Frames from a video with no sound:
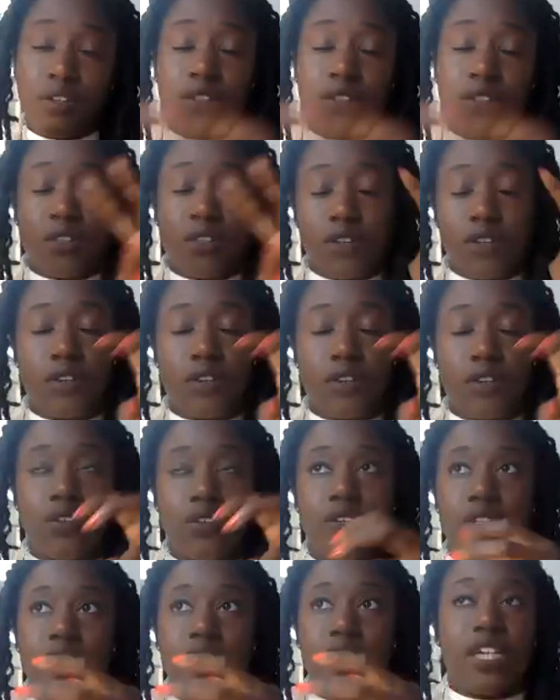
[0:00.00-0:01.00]
a good
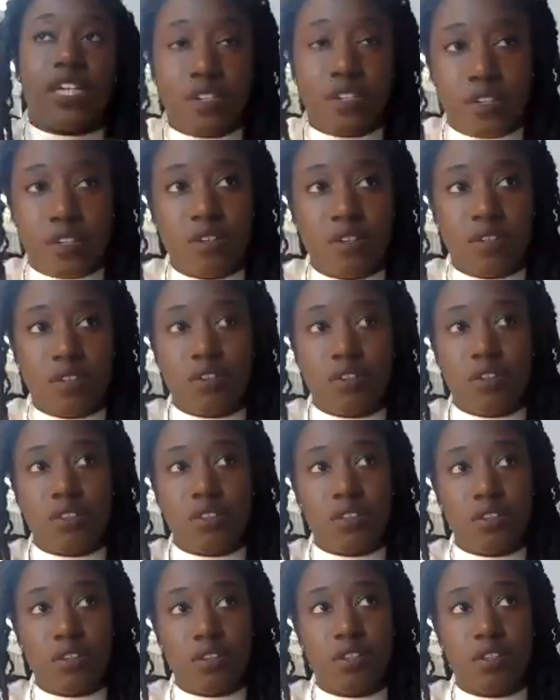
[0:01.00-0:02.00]
deed
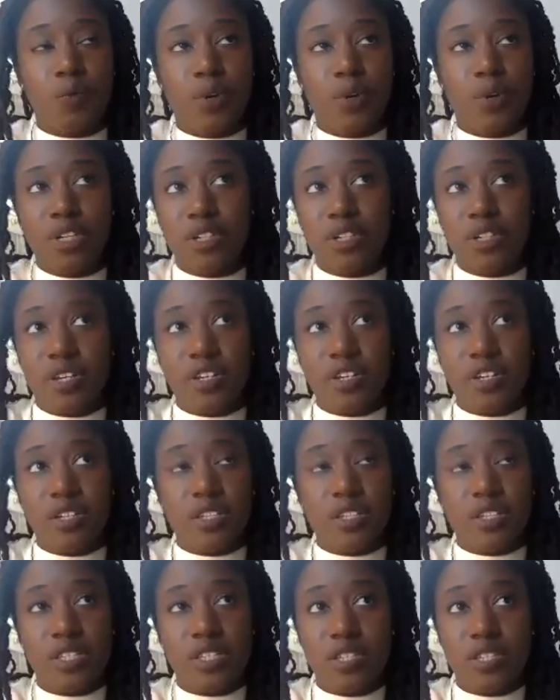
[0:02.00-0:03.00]
that one
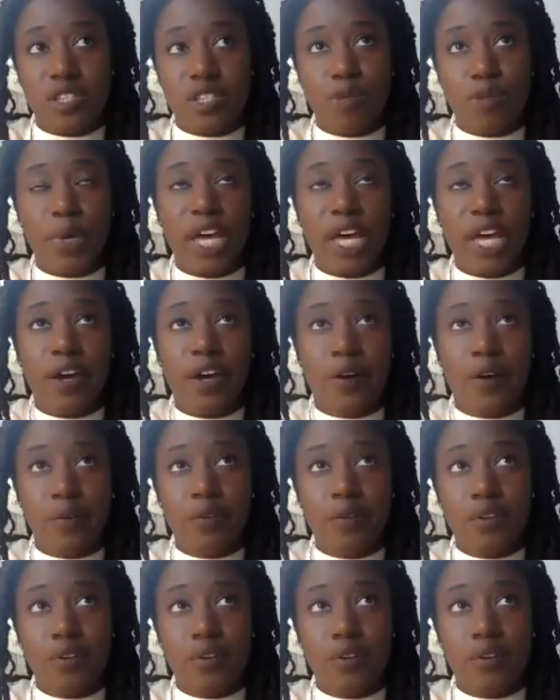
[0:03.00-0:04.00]
does. This is
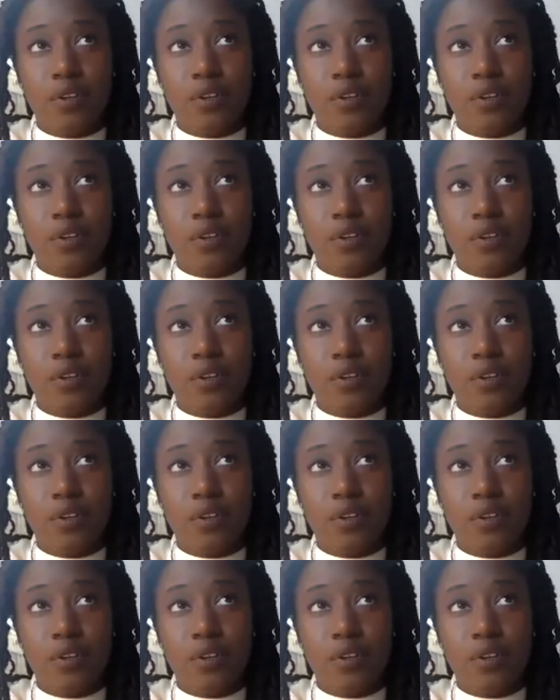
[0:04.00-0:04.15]
about